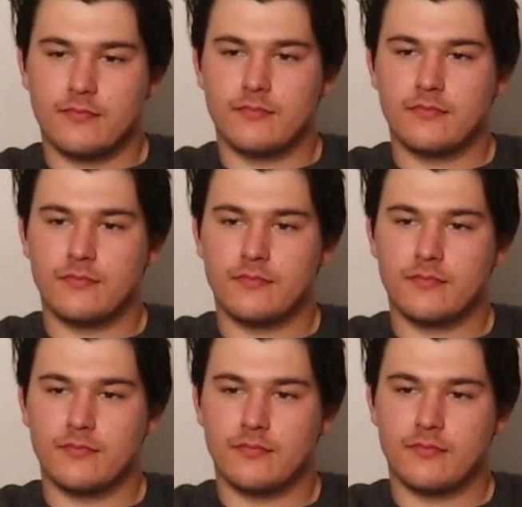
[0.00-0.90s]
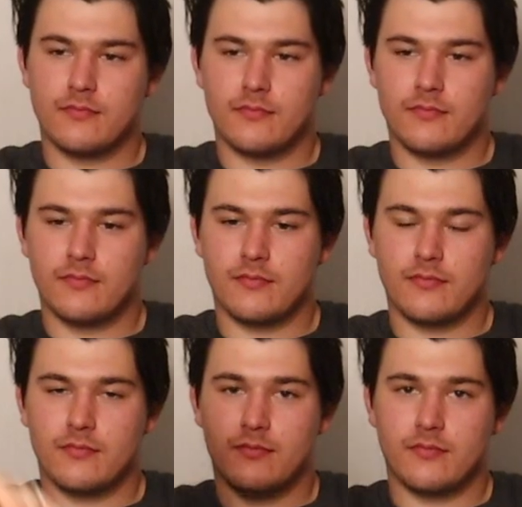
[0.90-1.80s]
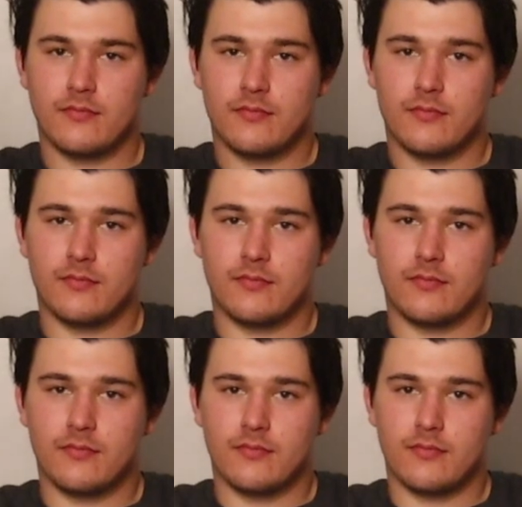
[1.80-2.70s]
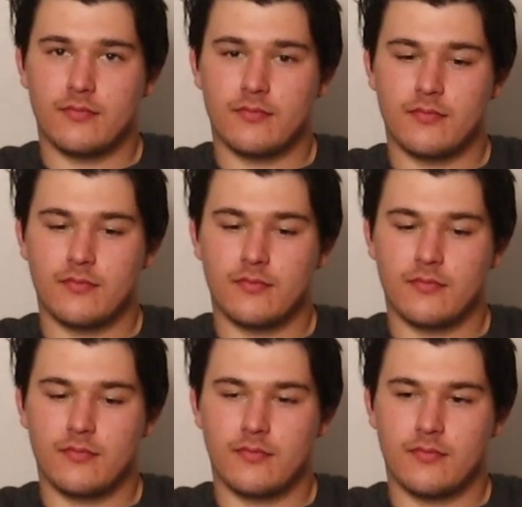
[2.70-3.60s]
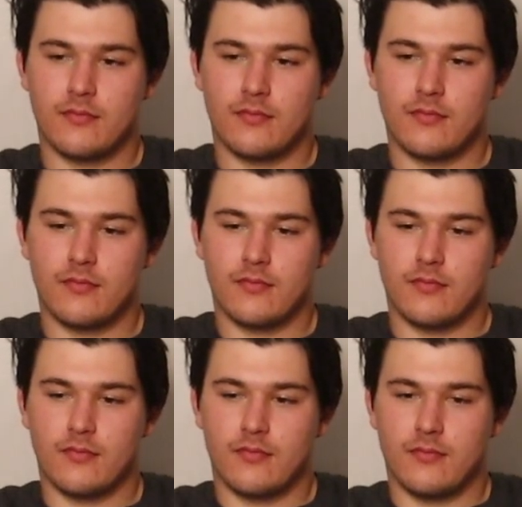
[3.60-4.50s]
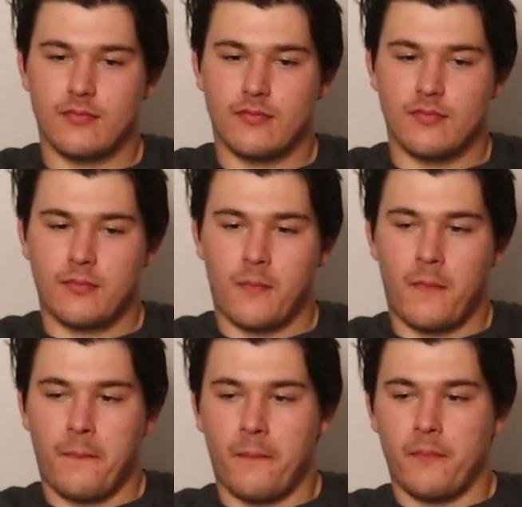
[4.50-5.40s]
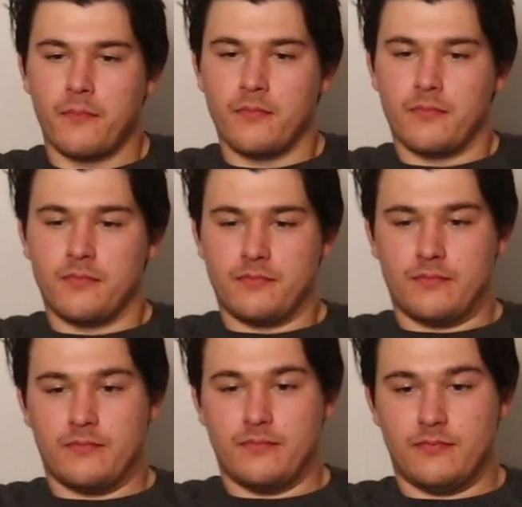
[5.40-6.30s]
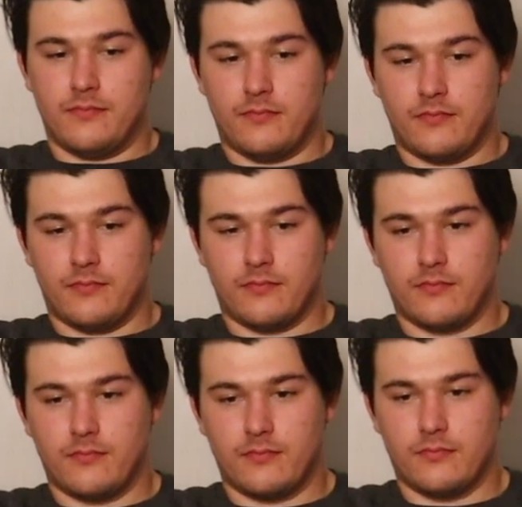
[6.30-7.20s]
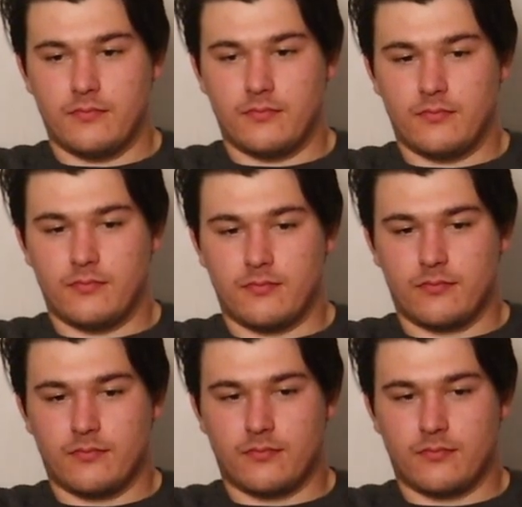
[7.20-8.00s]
This person isn't speaking.